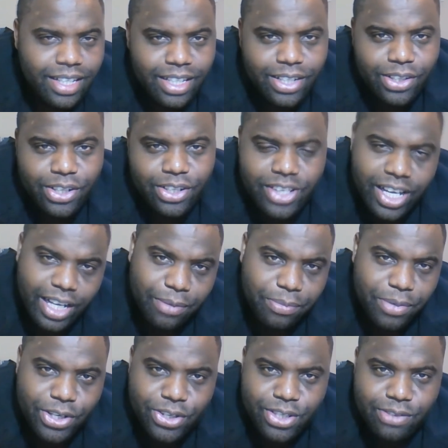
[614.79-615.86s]
You know, you're
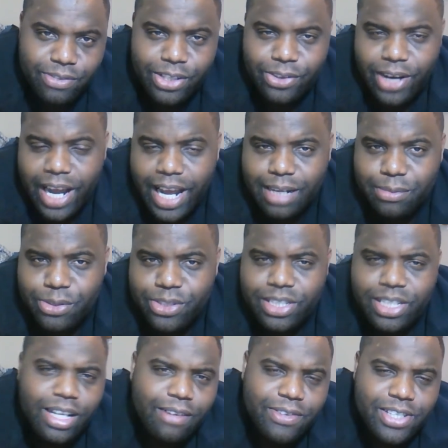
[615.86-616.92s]
taking pictures of other animals,
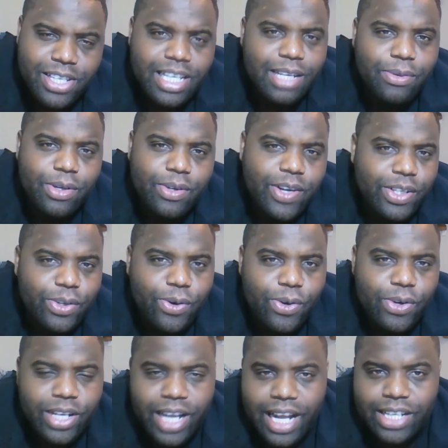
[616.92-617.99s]
and then all of a sudden he went around the
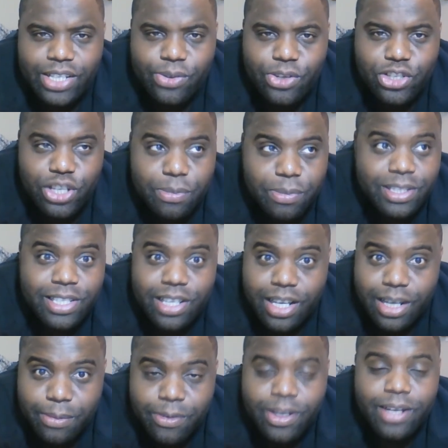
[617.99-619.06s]
corner, got into a ship, and
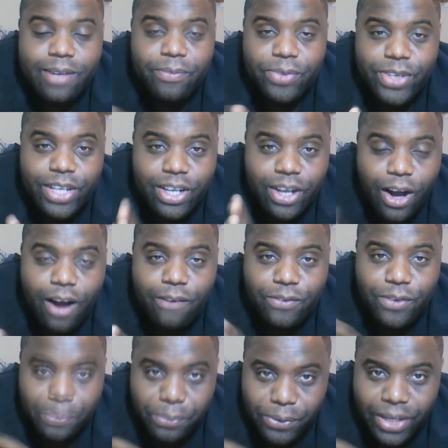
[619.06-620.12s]
took up, took
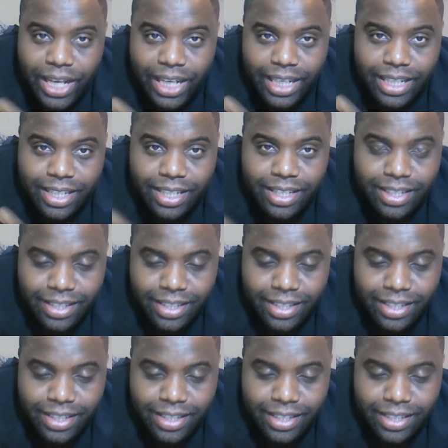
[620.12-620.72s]
off the planet.